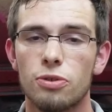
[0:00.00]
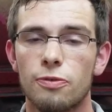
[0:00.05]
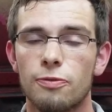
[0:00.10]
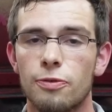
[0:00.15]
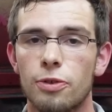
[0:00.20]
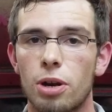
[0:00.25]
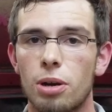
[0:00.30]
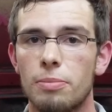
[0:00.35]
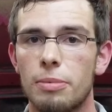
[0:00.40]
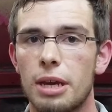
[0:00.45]

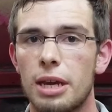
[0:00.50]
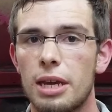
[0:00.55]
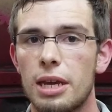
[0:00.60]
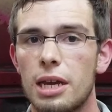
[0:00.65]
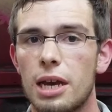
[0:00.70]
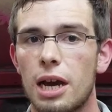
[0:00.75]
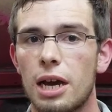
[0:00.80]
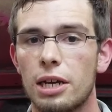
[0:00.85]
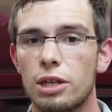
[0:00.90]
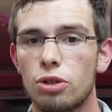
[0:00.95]
from a
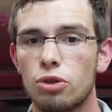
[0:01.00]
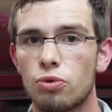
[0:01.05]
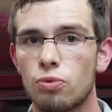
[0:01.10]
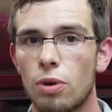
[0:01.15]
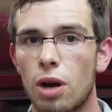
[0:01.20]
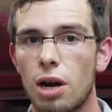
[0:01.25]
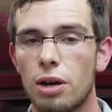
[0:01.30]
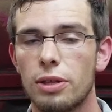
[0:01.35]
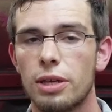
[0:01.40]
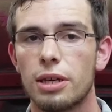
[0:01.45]

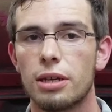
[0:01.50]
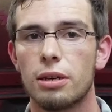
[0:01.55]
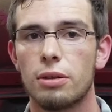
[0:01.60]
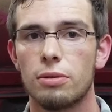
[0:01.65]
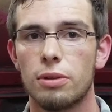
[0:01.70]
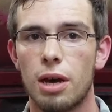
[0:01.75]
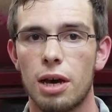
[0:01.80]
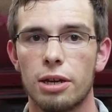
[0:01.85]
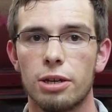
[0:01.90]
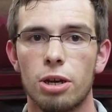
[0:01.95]
hydraulic
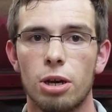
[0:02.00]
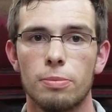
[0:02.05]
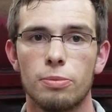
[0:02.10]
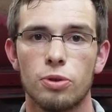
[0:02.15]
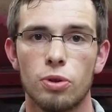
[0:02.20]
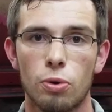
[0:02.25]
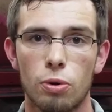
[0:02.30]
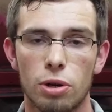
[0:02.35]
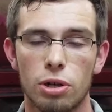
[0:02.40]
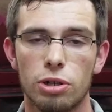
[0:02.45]
lockup
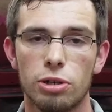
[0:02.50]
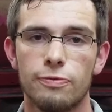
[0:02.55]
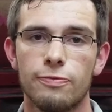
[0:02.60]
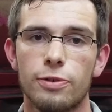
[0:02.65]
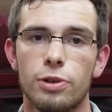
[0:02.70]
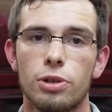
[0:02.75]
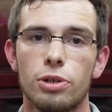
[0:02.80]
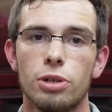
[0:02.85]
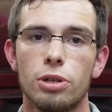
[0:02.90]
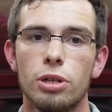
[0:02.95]
torque
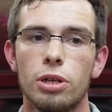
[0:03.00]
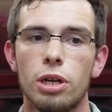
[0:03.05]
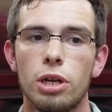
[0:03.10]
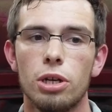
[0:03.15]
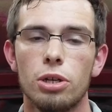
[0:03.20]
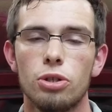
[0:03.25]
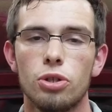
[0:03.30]
converter